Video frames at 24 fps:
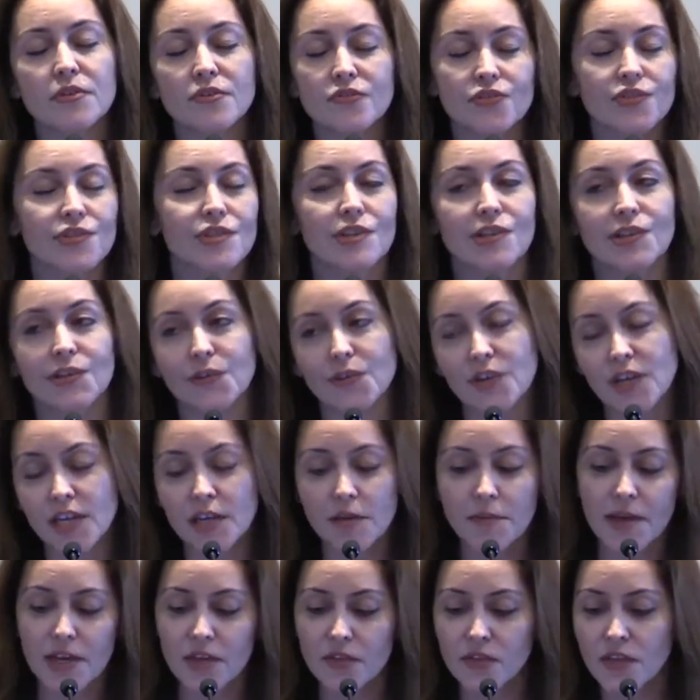we're just
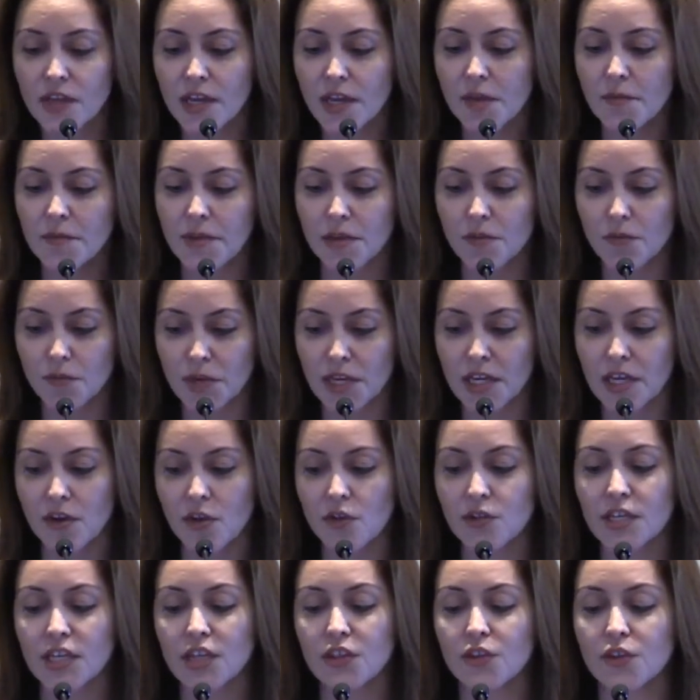learning about them, and we can
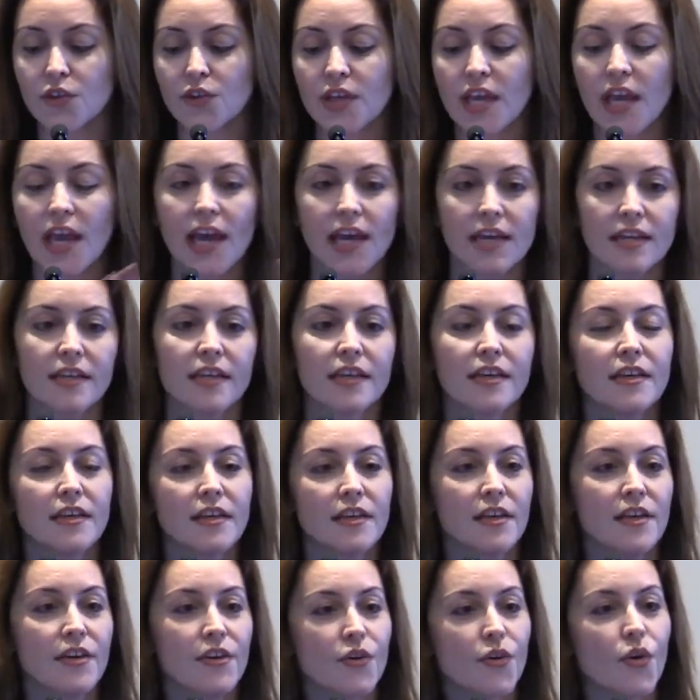only look at
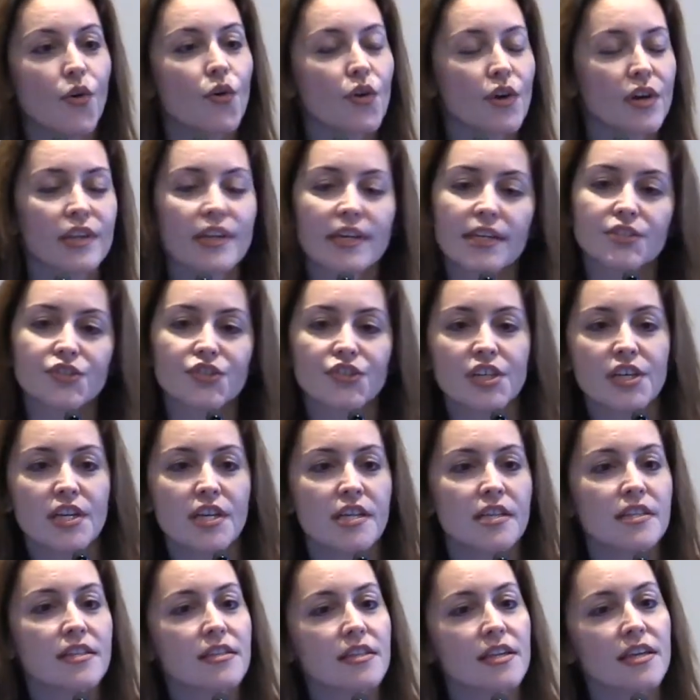
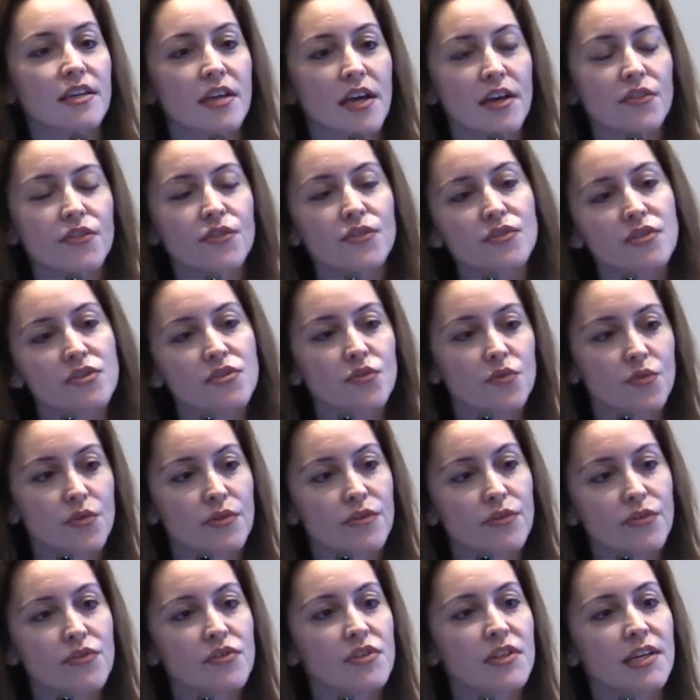correlations and other
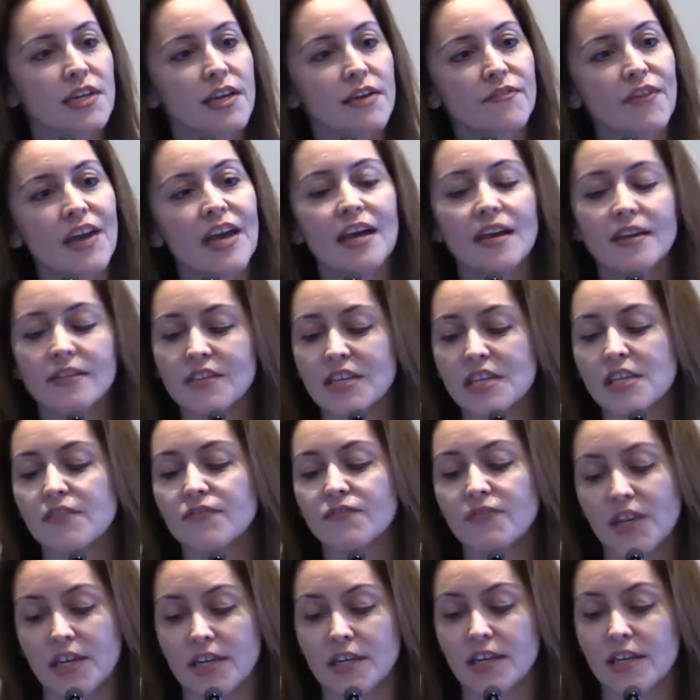disorders that have had these
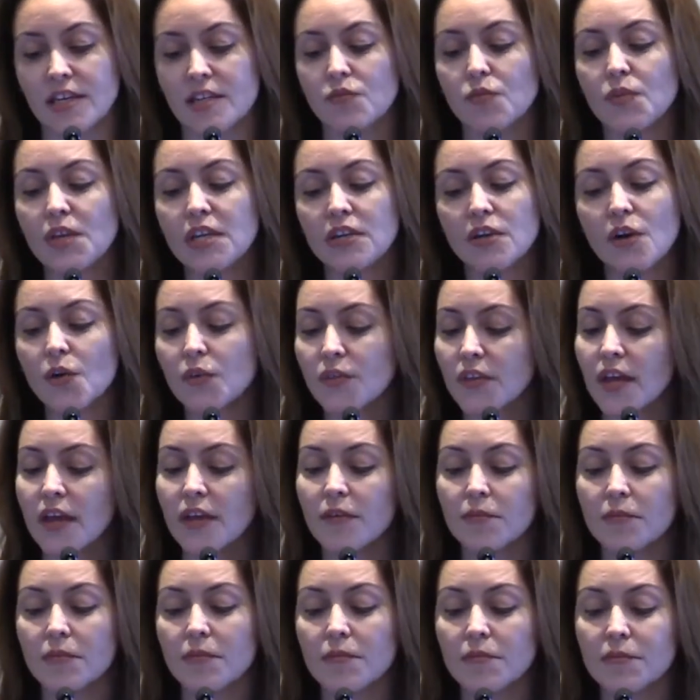findings. We know
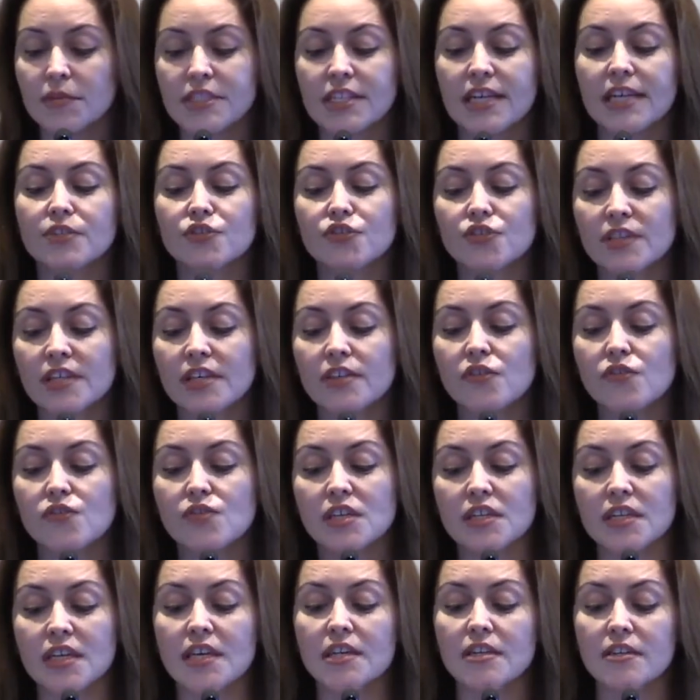that potentially
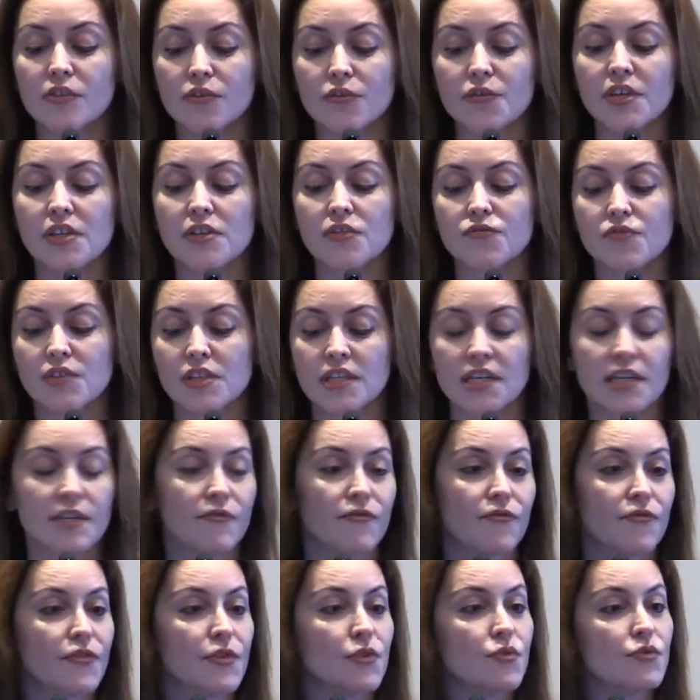there's an increased risk in
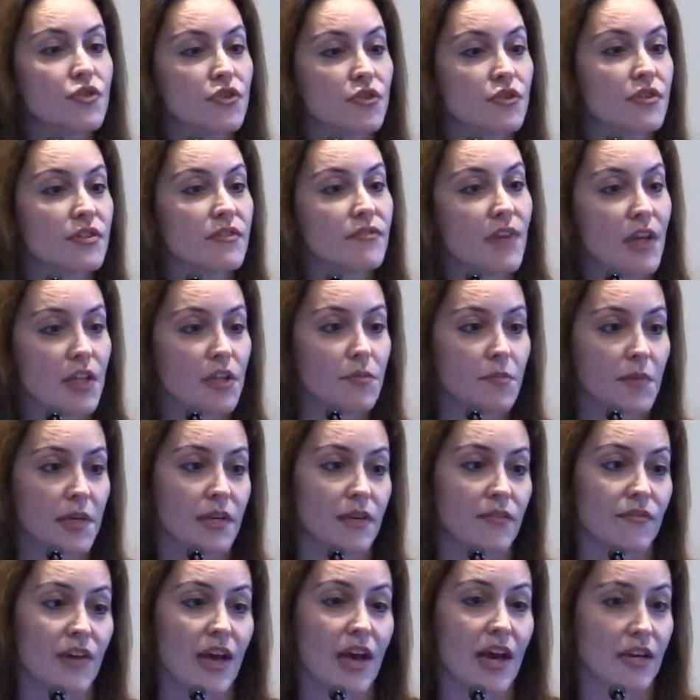future
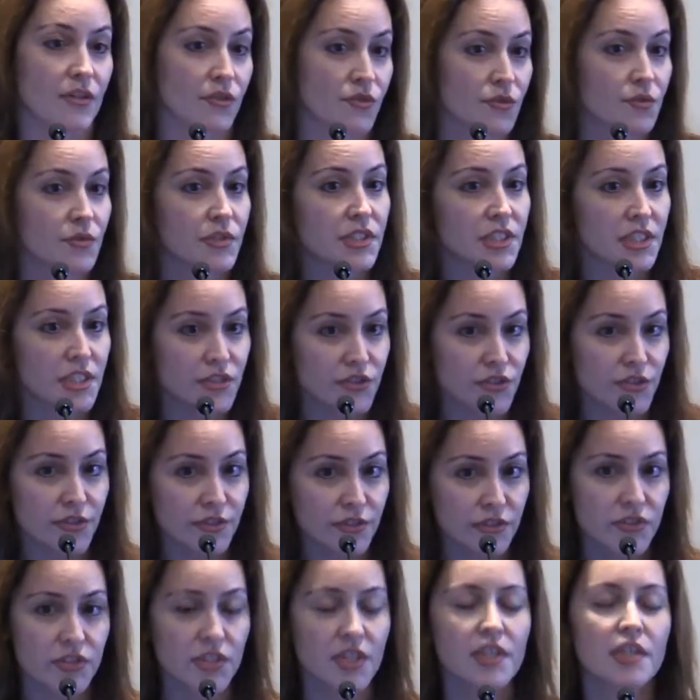development of actual
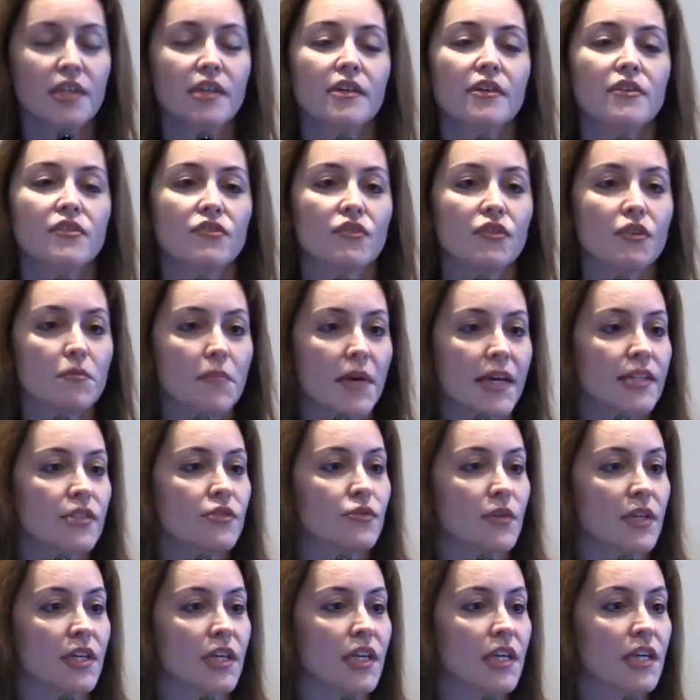seizures. So you might
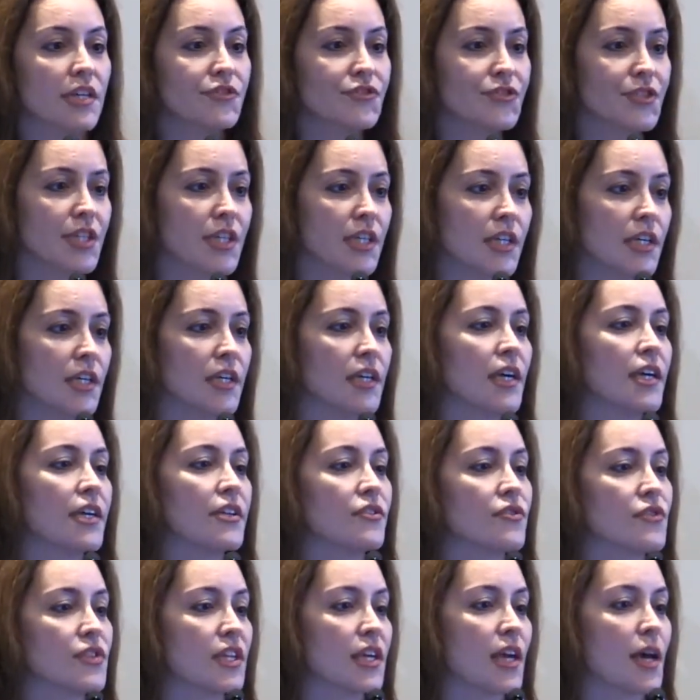do an EEG
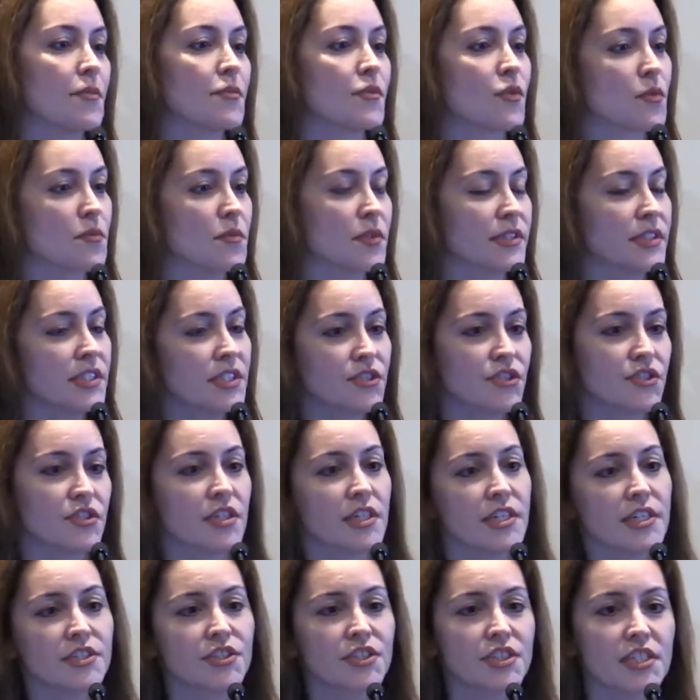and you see abnormal
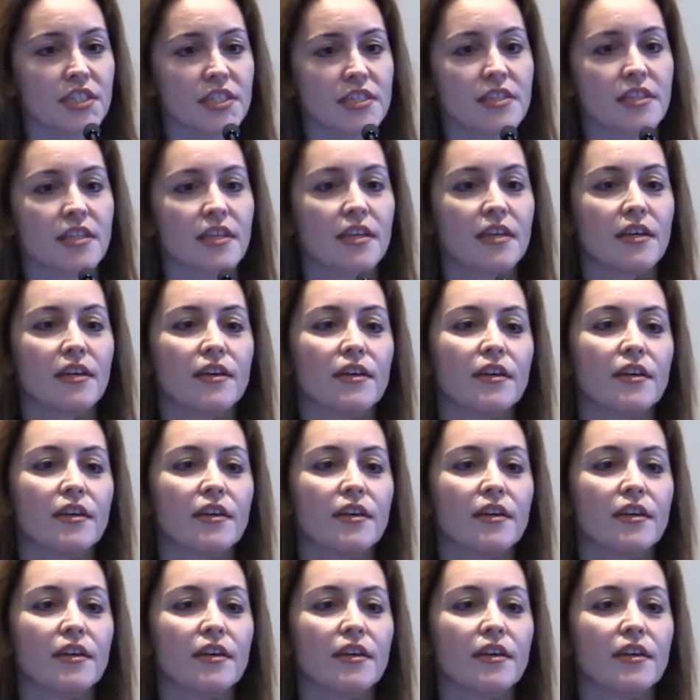discharges.